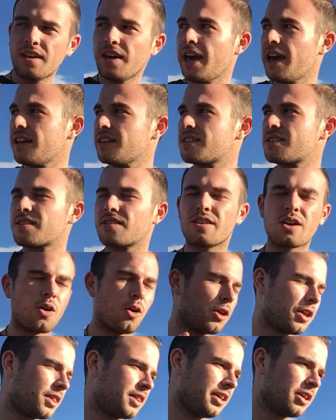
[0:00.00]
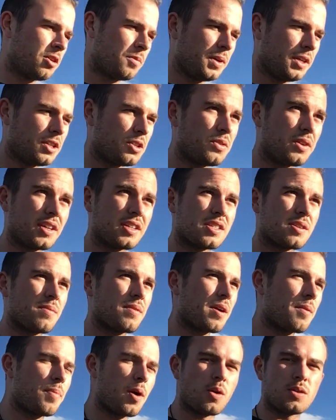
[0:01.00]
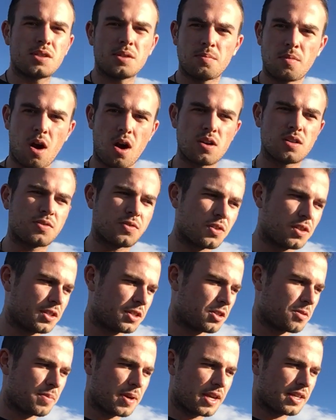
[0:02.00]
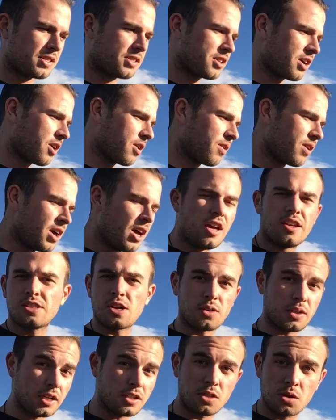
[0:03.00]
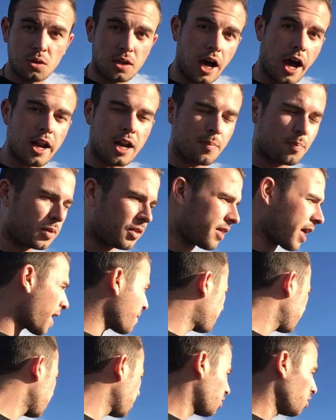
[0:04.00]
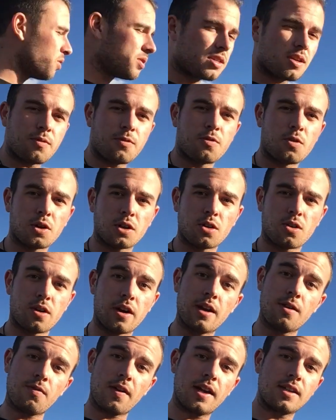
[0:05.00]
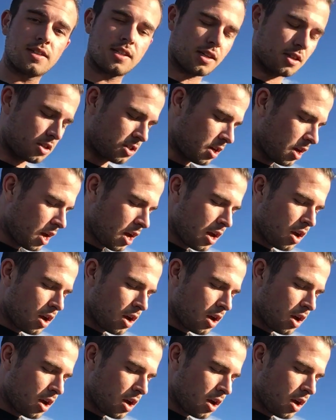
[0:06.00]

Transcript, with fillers: It's the only thing you'll be doing is opposing Mars for a little bit, so don't get too caught up in that, but use it for your advantage.